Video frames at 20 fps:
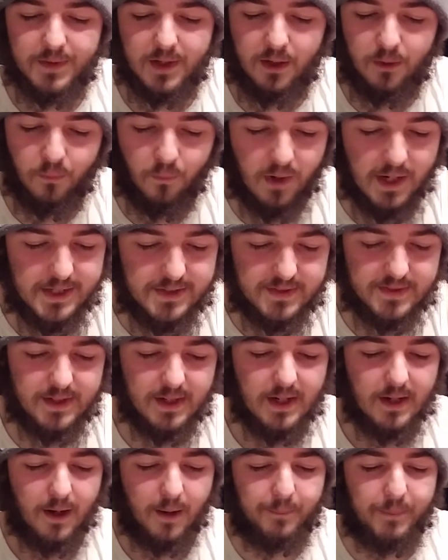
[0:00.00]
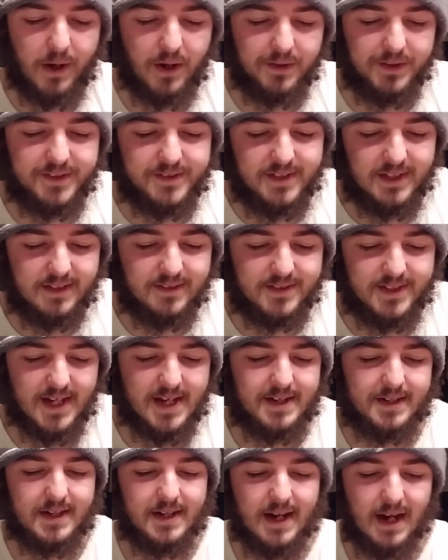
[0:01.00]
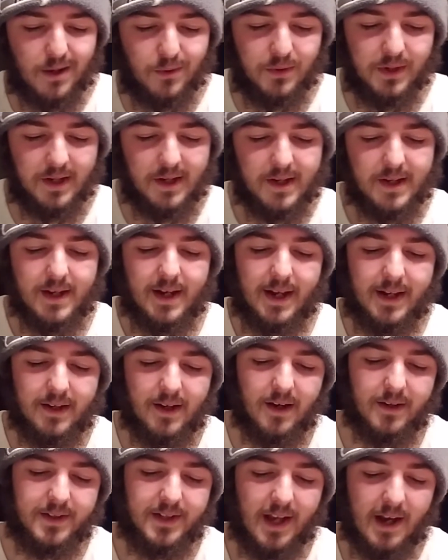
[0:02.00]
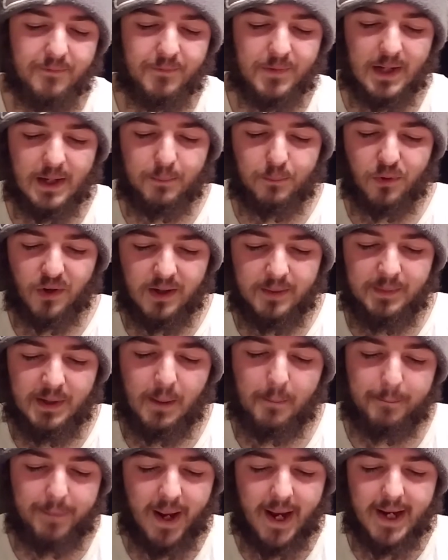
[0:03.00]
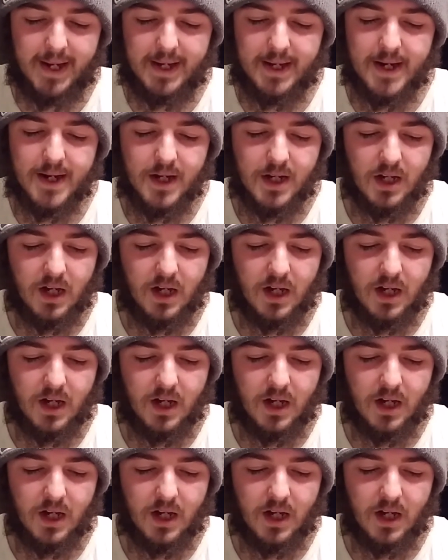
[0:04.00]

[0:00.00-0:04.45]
in which a policy is taken out and a definite premium paid.